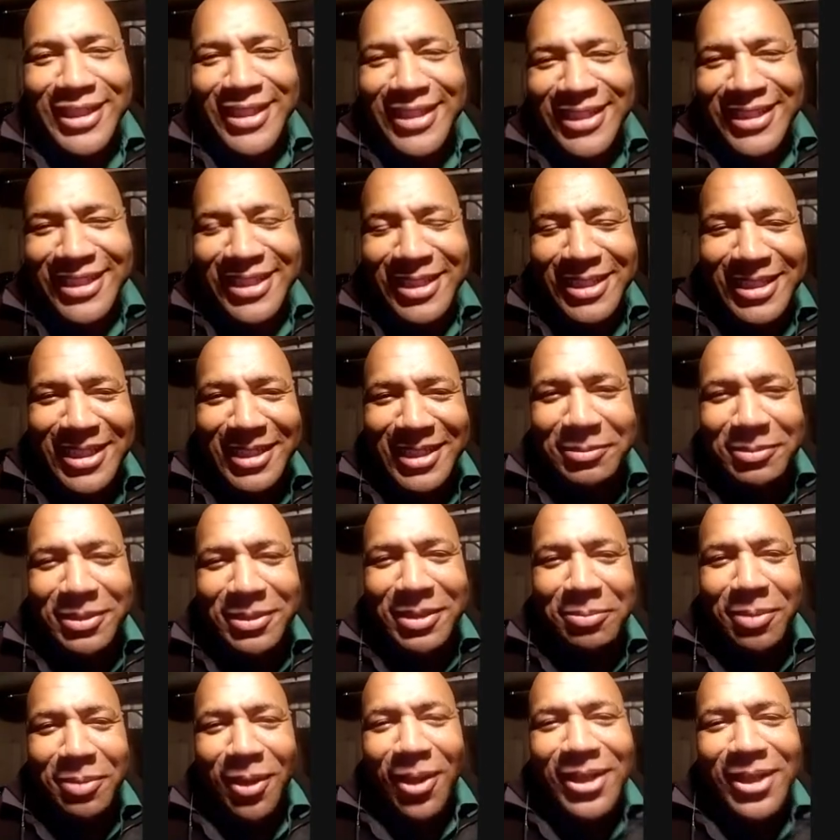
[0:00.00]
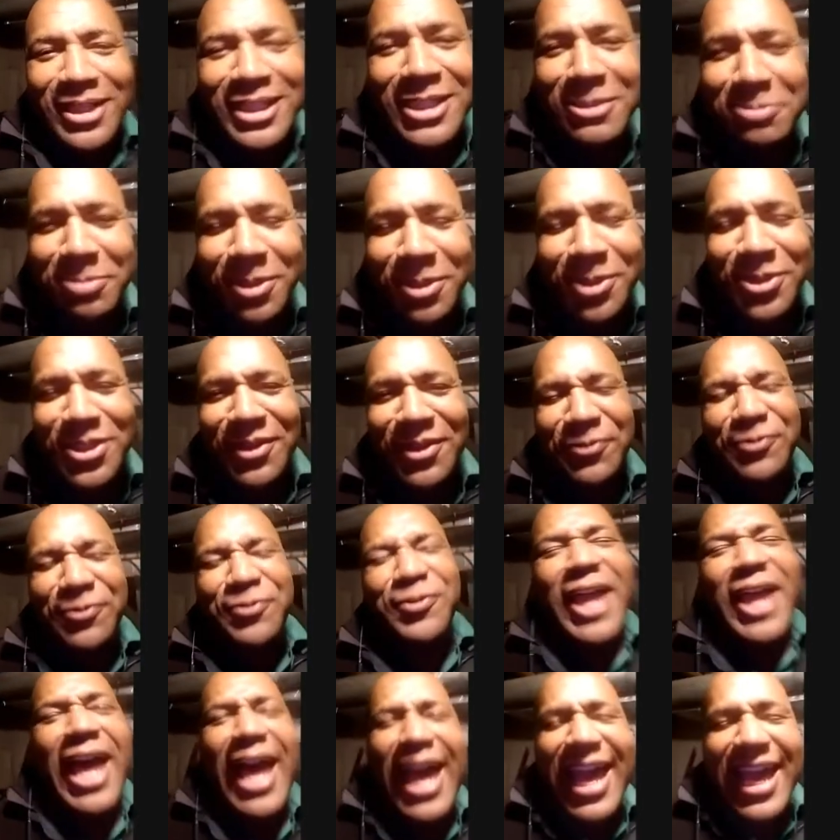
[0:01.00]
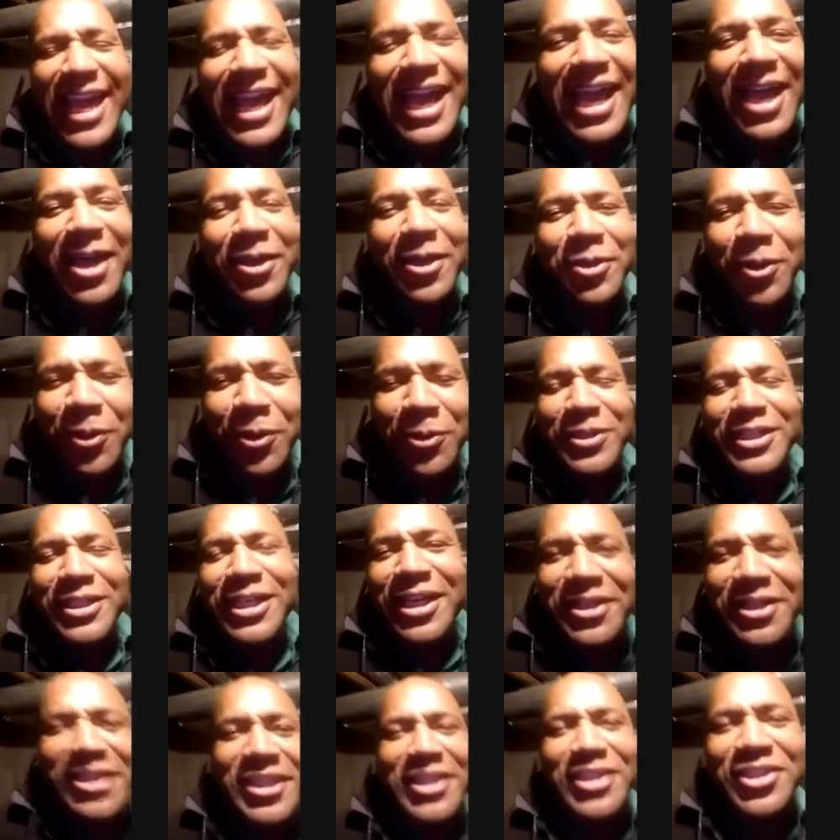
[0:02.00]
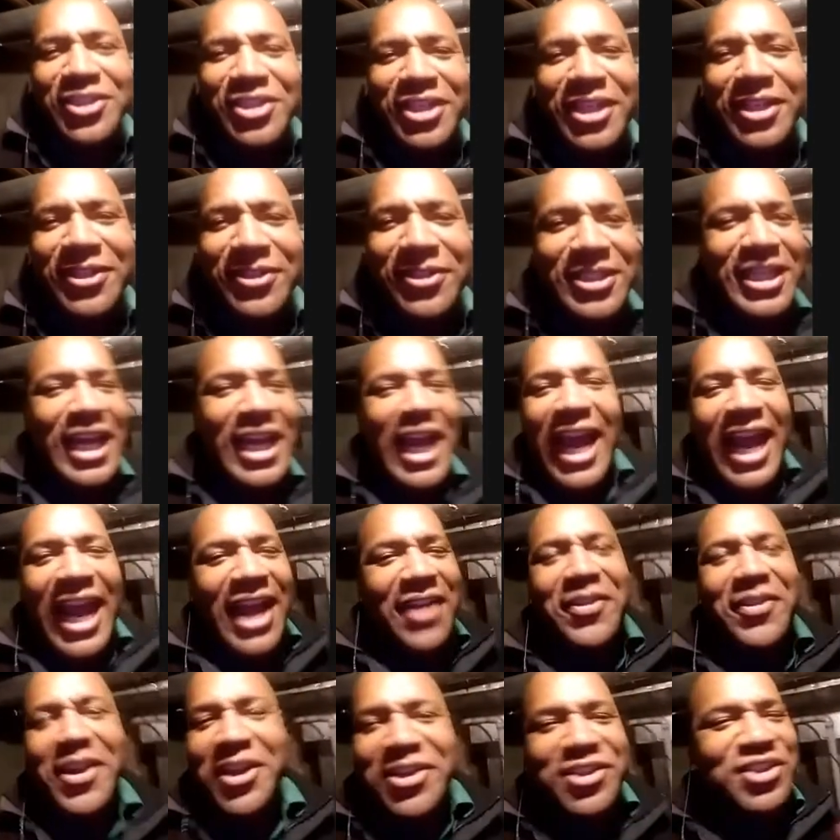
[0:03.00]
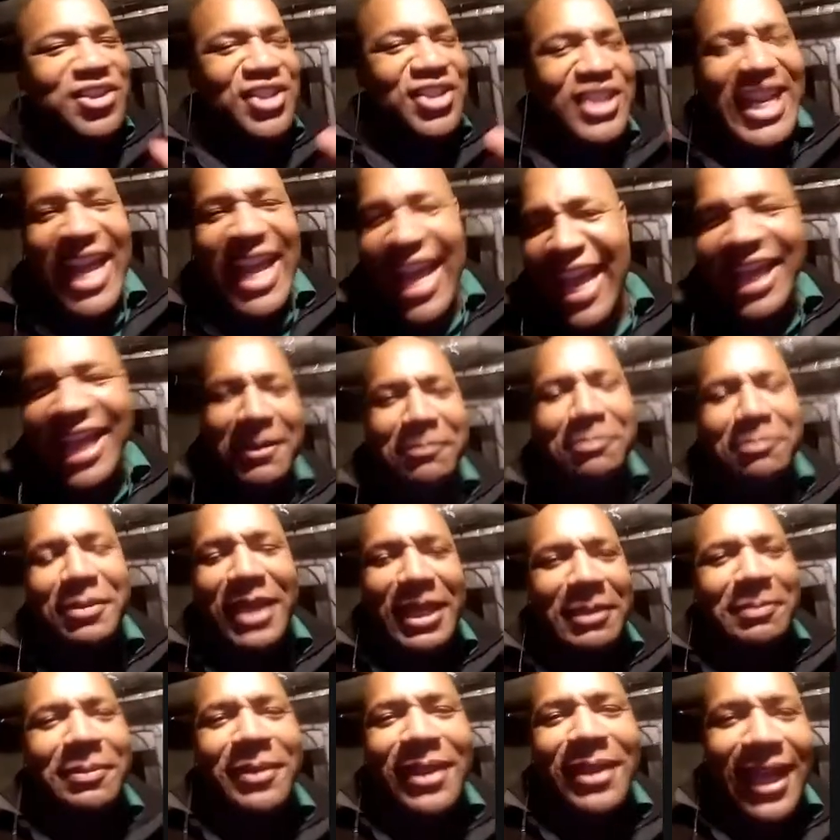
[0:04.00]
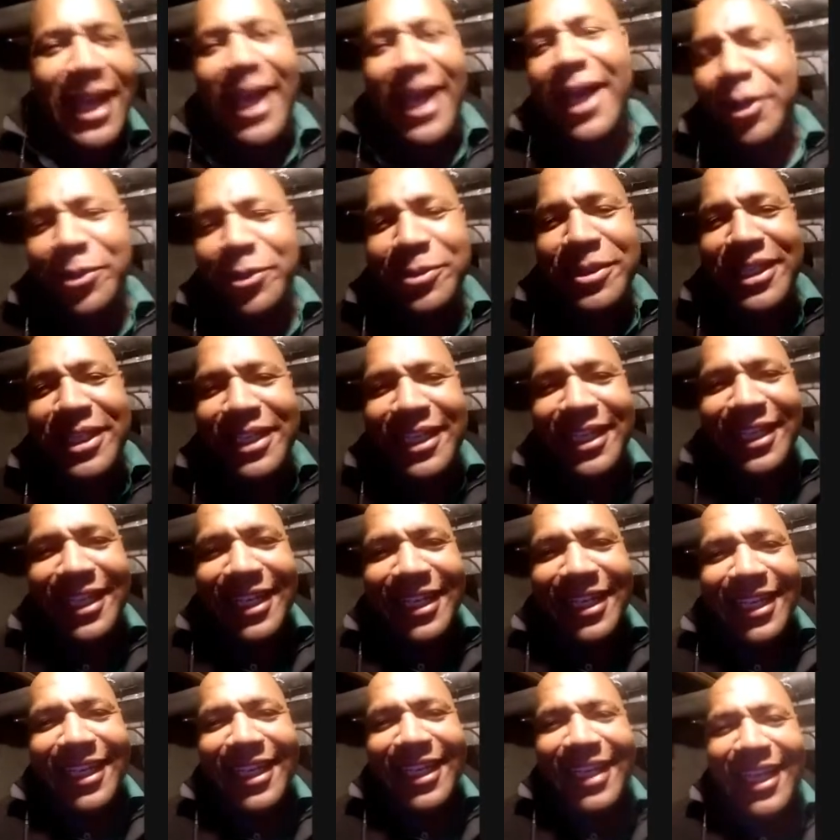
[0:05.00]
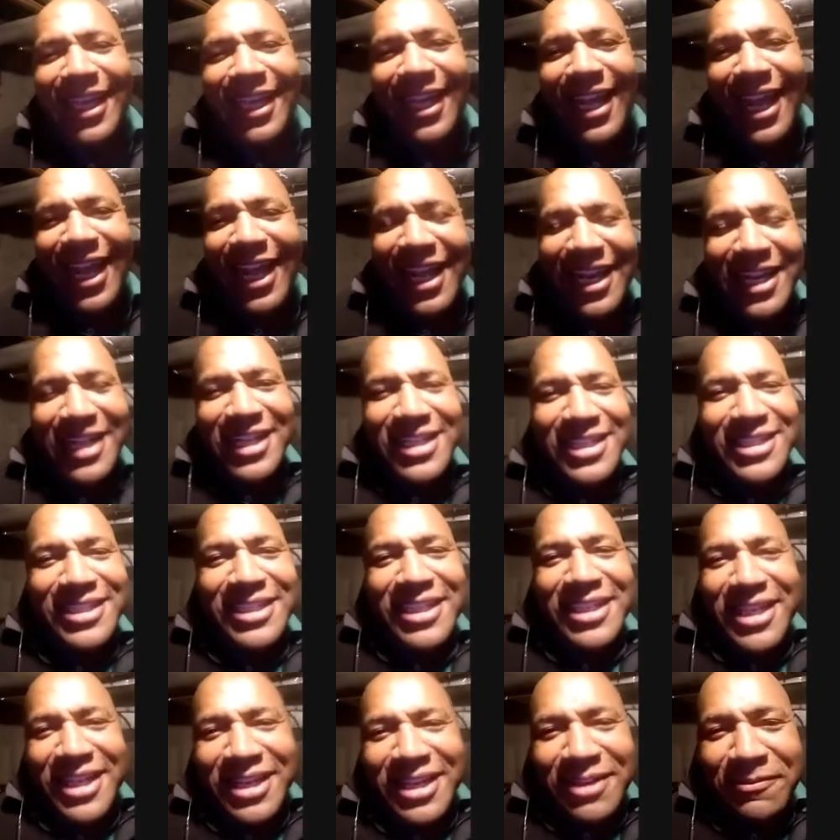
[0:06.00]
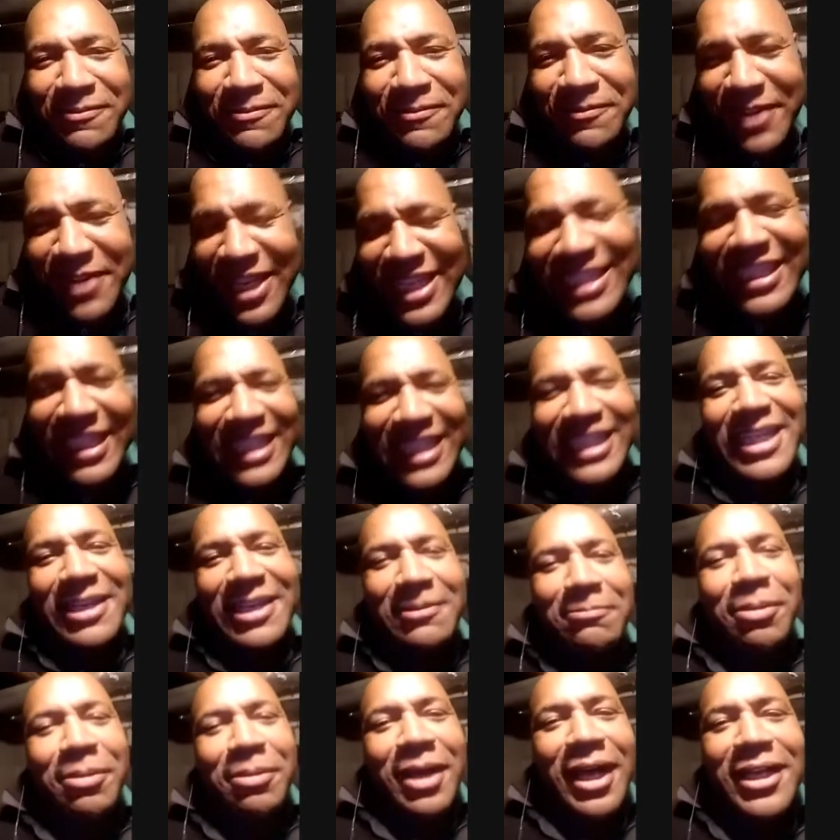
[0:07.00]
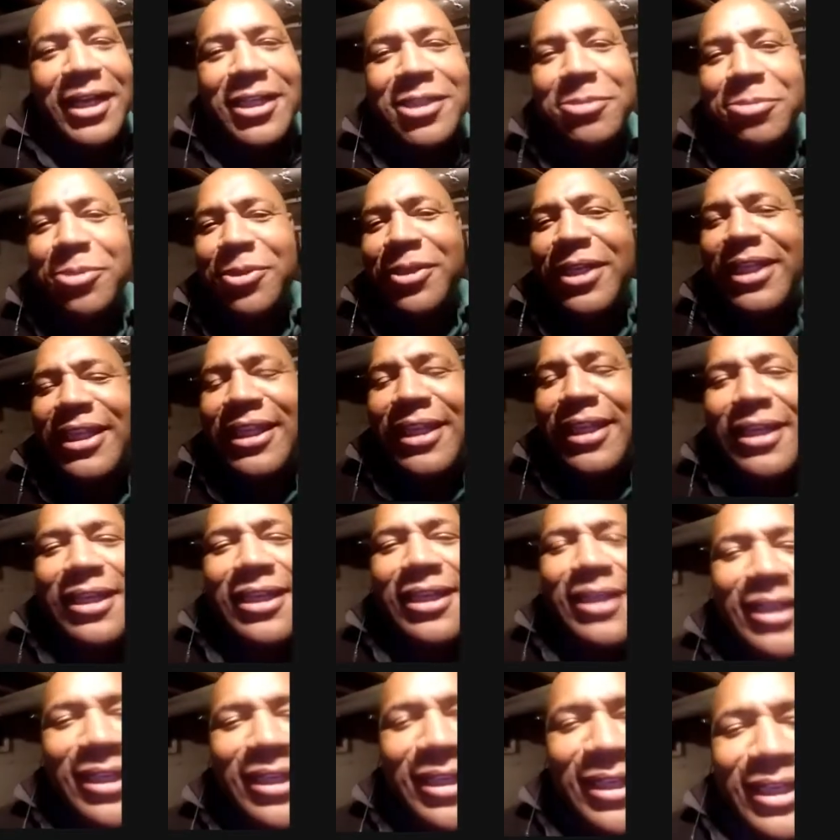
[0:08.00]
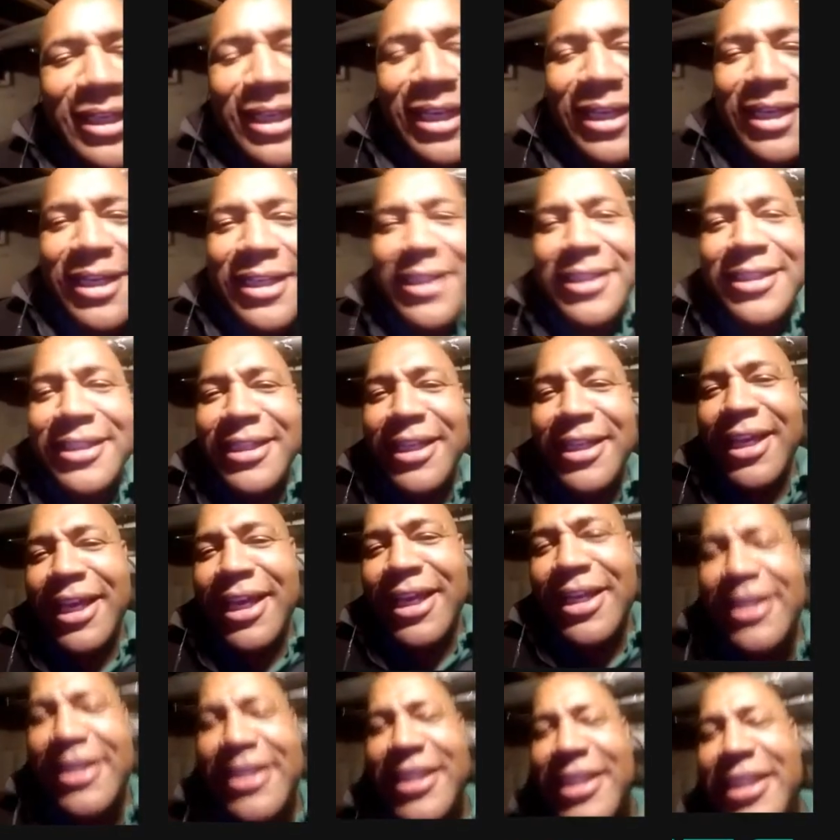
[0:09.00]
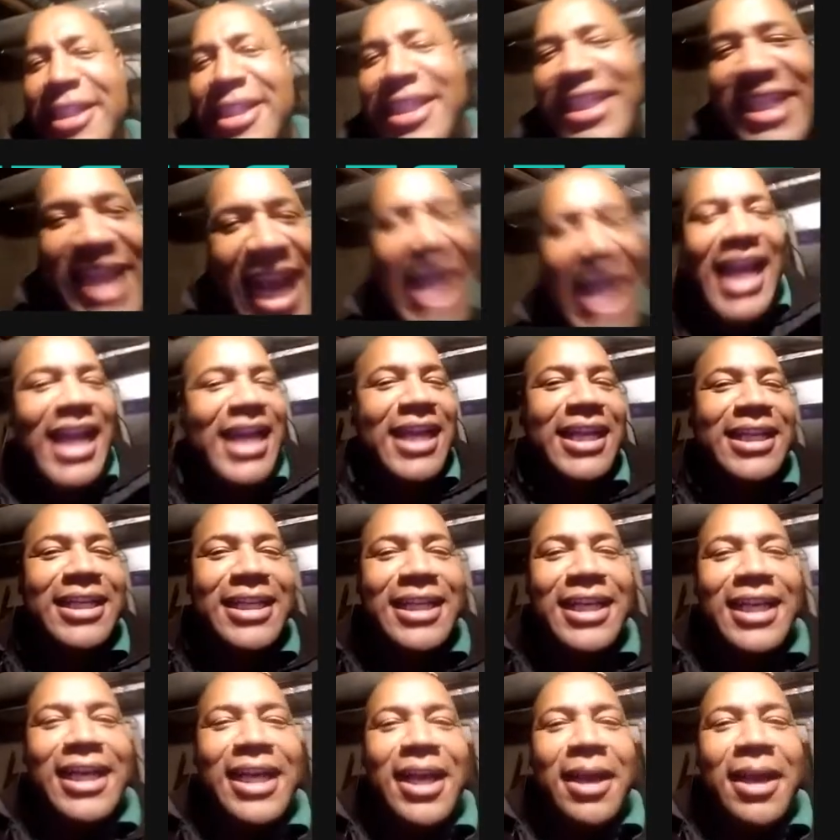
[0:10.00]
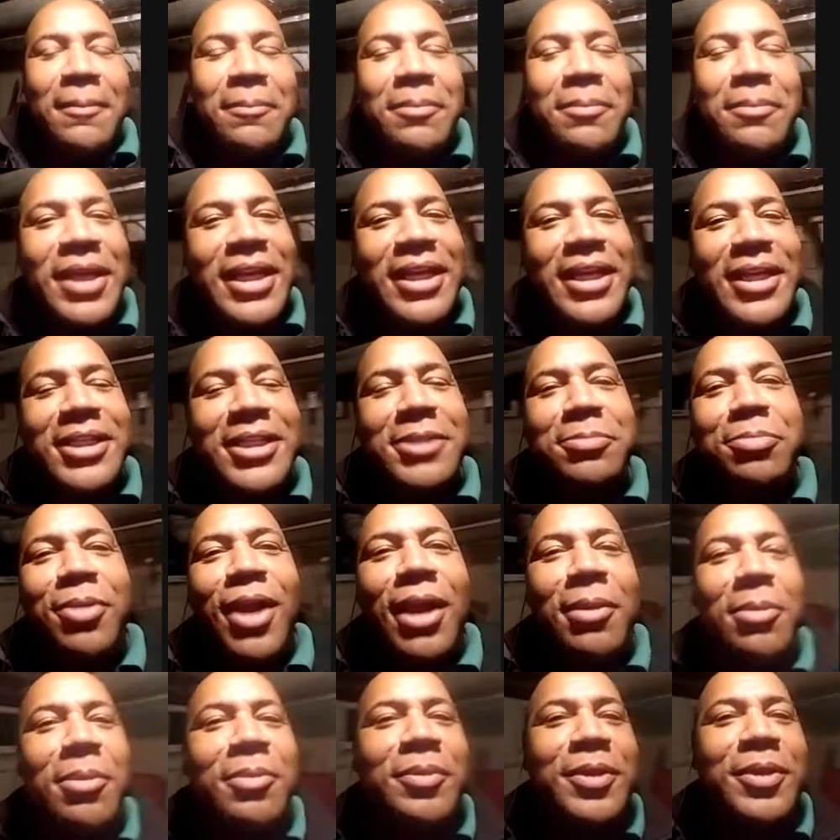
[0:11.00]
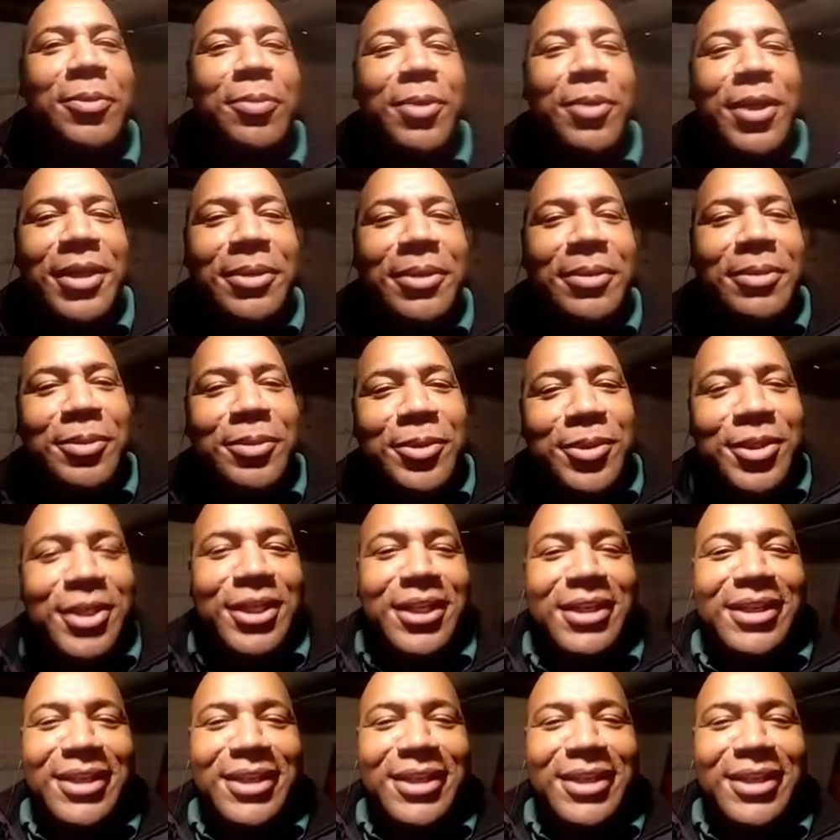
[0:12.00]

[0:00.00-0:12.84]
The ball explodes. They're flying out, holding onto the shields, and they're just taking people out. It is physically impossible. I think it is insane, but it is probably one of the most